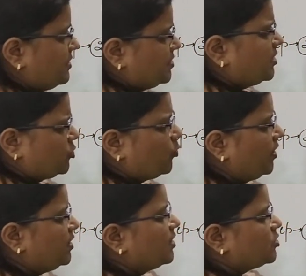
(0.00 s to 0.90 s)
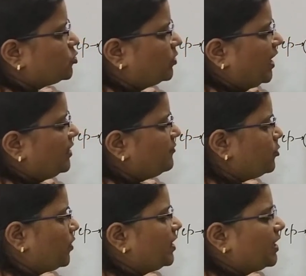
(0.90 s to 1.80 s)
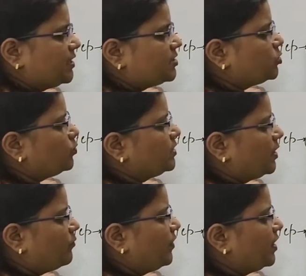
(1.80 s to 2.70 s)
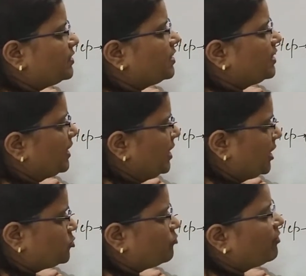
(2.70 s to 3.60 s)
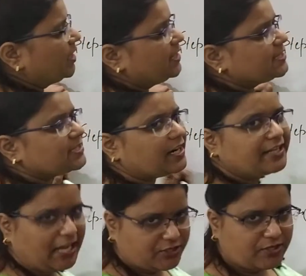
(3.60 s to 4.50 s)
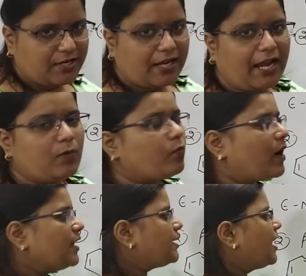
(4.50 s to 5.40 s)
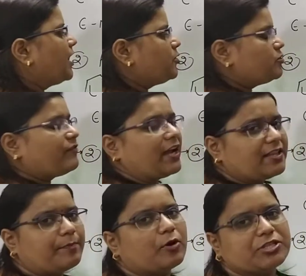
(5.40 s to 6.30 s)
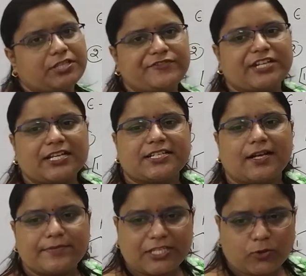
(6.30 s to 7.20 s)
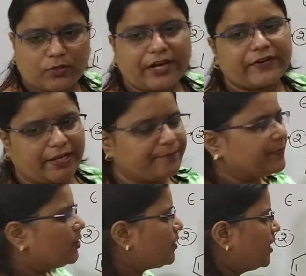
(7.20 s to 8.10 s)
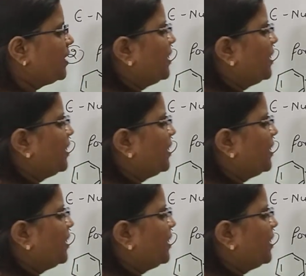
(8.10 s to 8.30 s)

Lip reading: just showing so that you can understood that where the electrophile is attached and why the positive charge comes into the ring. Okay,